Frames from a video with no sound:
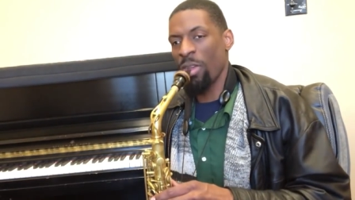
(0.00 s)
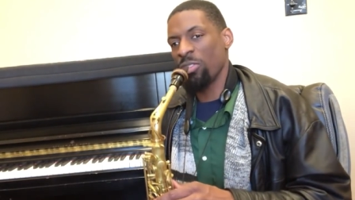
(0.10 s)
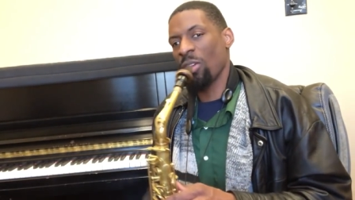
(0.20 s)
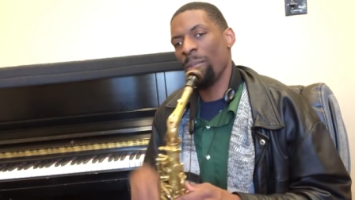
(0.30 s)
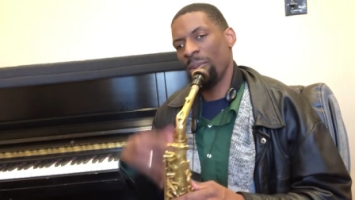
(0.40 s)

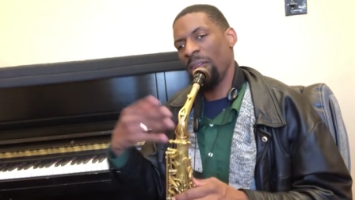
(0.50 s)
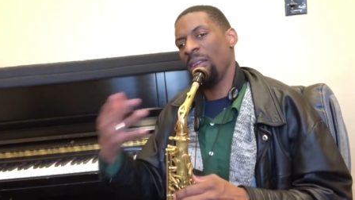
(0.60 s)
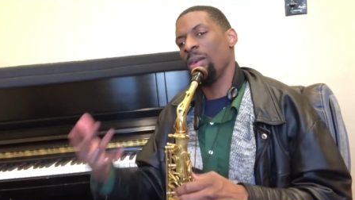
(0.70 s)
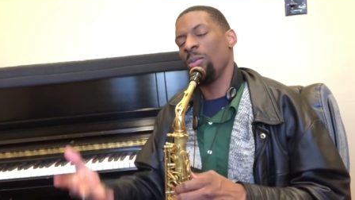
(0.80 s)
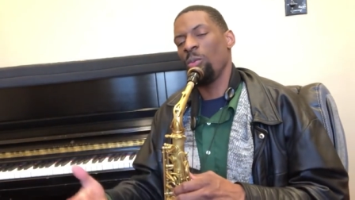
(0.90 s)
So I'm
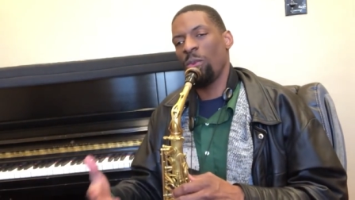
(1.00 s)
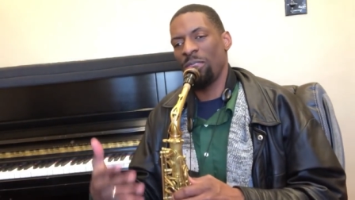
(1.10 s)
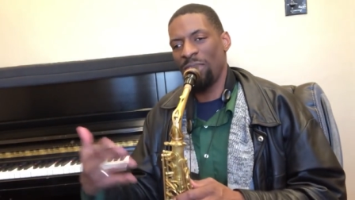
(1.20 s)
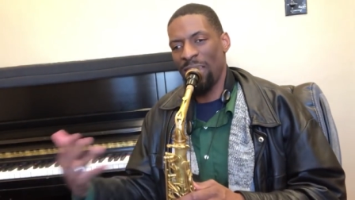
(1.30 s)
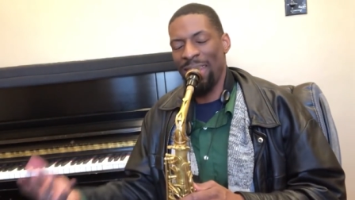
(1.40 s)
playing with
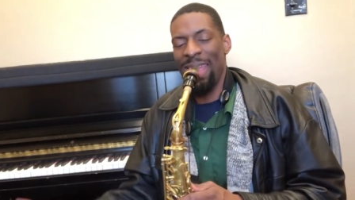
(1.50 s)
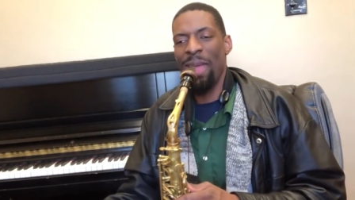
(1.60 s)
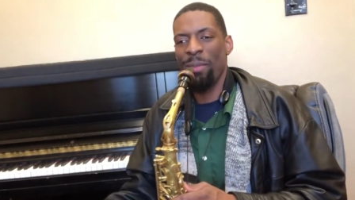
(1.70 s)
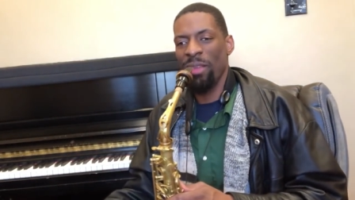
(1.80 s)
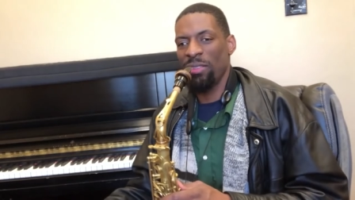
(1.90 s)
the
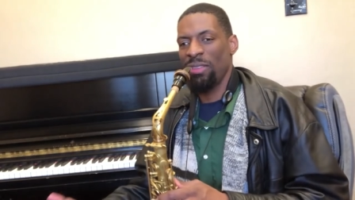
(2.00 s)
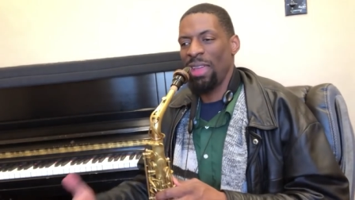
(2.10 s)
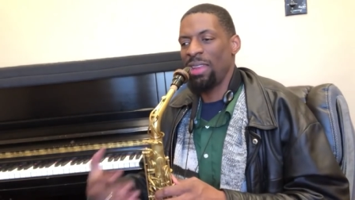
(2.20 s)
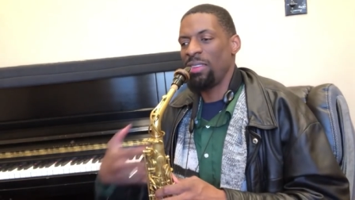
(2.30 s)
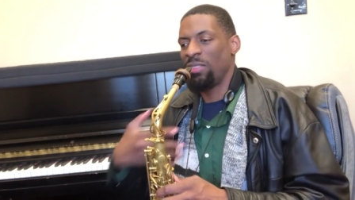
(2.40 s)
dynamics,
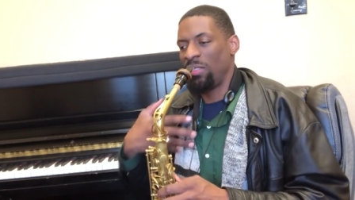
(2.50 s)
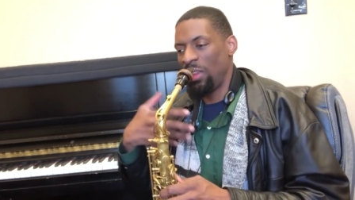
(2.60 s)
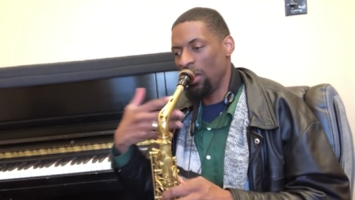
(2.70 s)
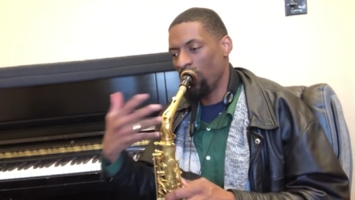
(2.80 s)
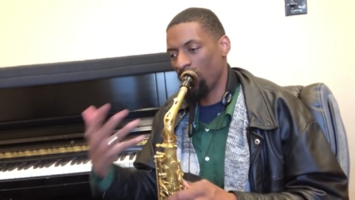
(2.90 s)
and it's
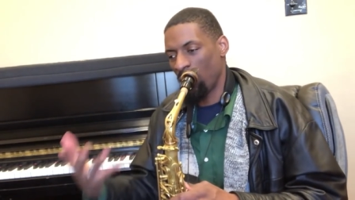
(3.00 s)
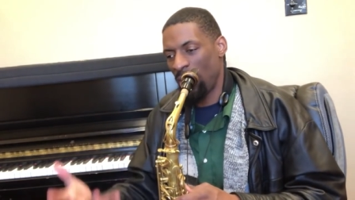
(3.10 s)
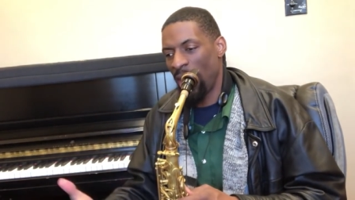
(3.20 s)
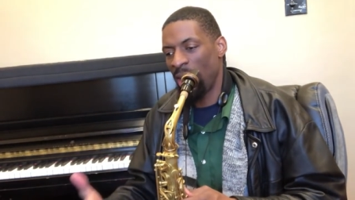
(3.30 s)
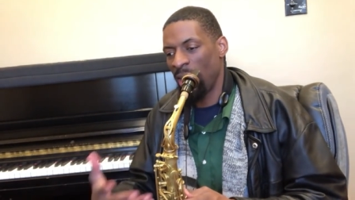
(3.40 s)
still
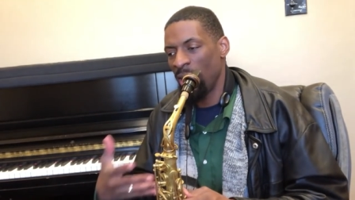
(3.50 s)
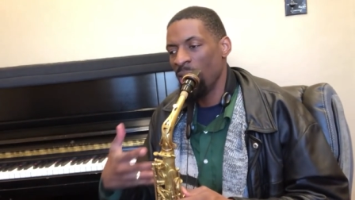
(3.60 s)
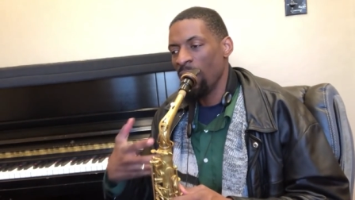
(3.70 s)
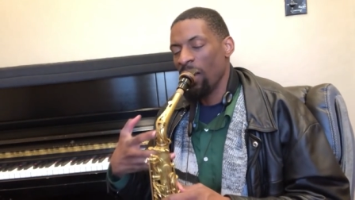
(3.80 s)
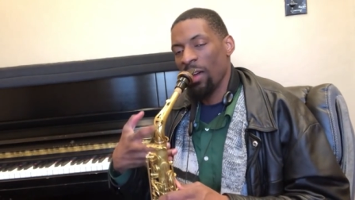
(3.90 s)
creating
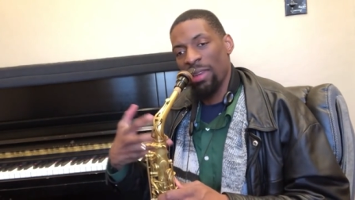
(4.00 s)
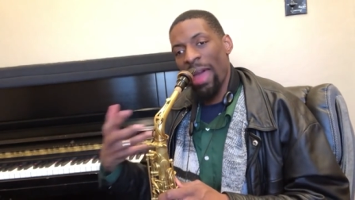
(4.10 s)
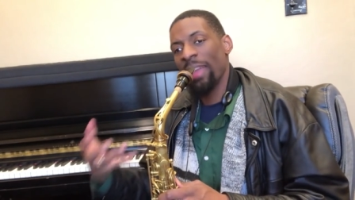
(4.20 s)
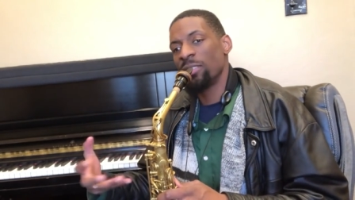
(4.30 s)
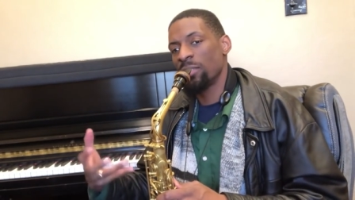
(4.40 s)
a
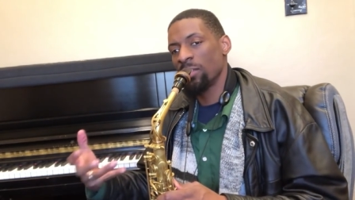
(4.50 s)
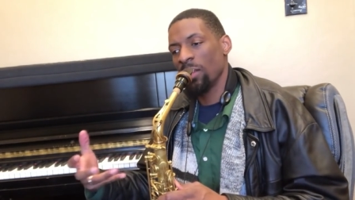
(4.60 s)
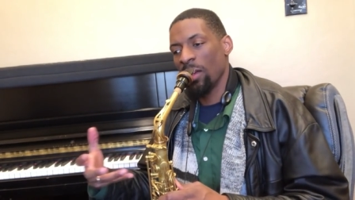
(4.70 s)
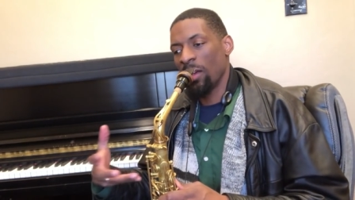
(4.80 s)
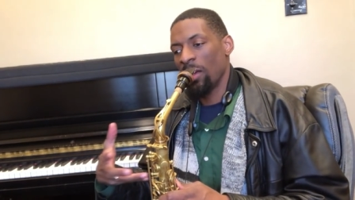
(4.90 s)
nice
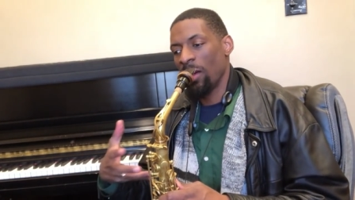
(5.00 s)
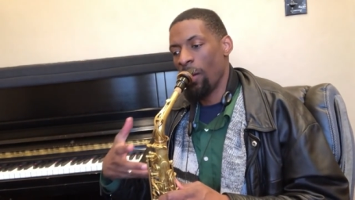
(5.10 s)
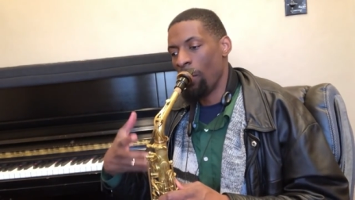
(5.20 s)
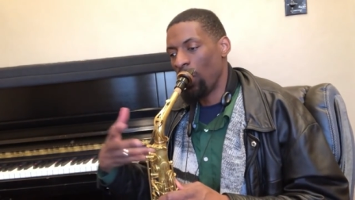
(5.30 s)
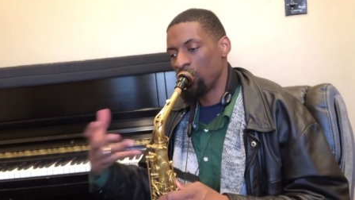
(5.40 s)

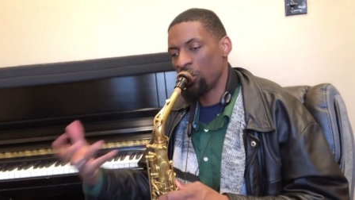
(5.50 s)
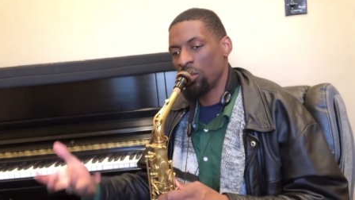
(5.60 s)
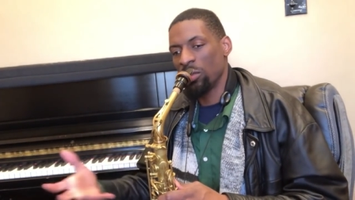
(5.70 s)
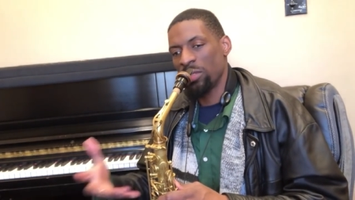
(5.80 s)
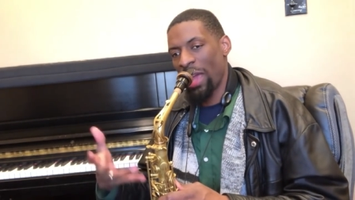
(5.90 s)

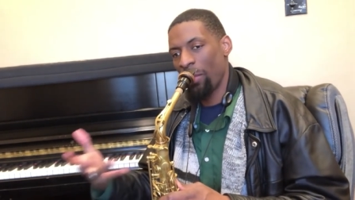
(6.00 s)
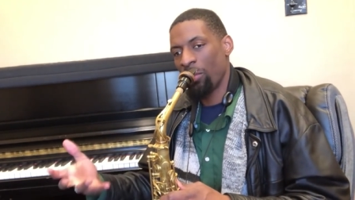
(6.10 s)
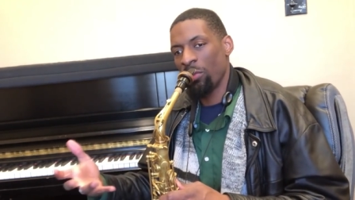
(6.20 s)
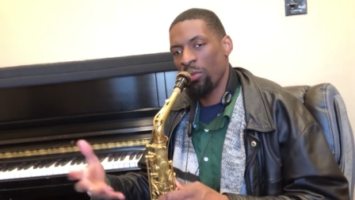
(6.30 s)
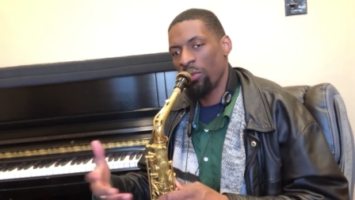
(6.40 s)
emotional type
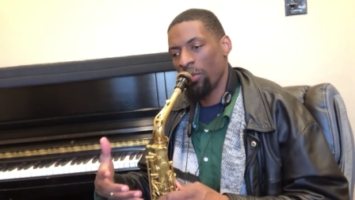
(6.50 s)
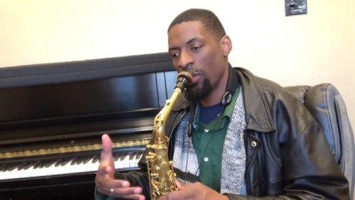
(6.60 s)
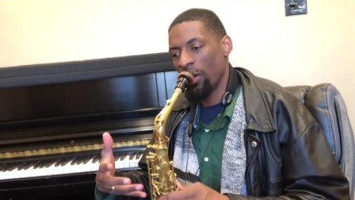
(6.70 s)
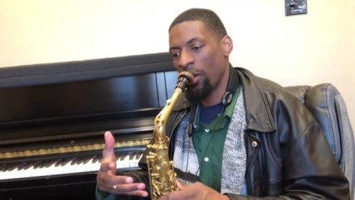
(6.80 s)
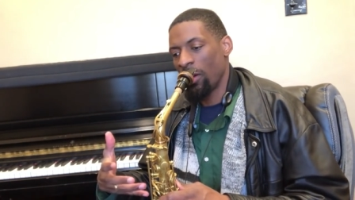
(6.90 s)
of
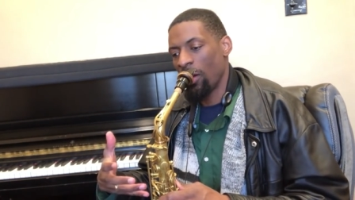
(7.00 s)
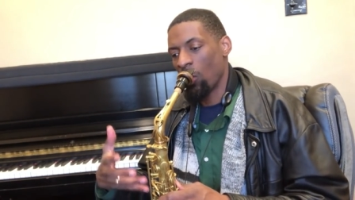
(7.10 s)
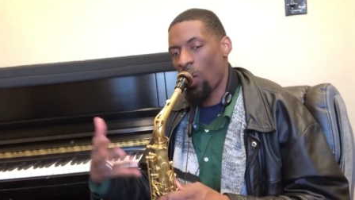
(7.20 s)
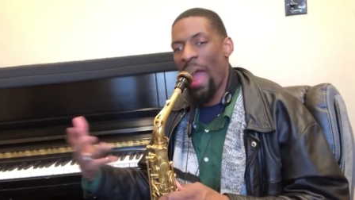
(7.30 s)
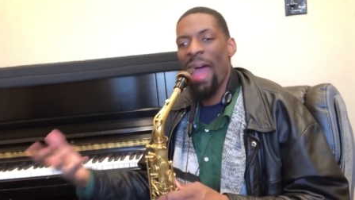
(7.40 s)

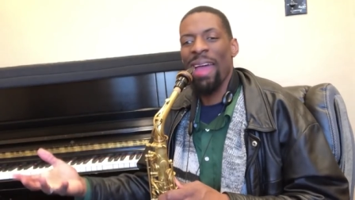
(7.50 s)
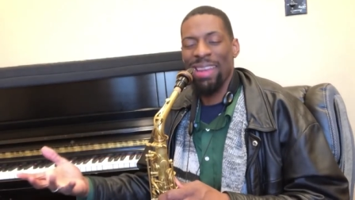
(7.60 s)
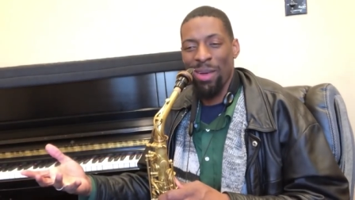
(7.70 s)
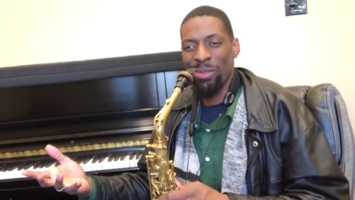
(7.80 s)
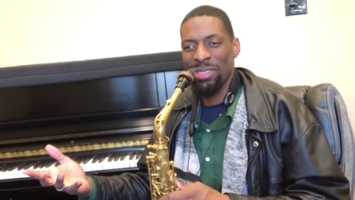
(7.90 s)
ride,
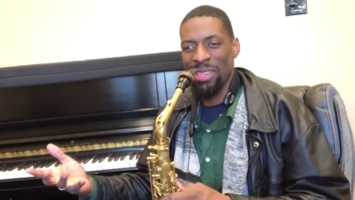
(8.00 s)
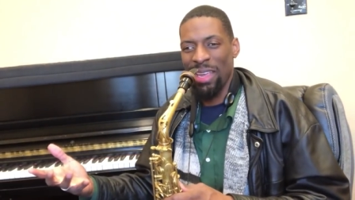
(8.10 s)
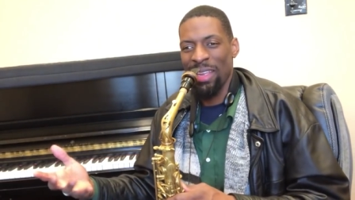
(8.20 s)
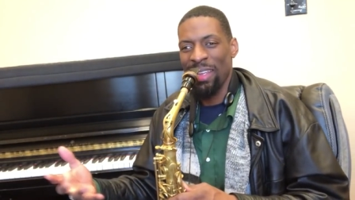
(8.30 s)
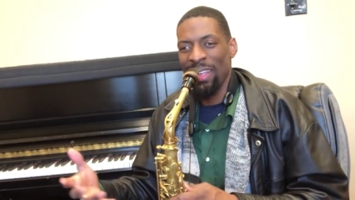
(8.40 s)
I would say,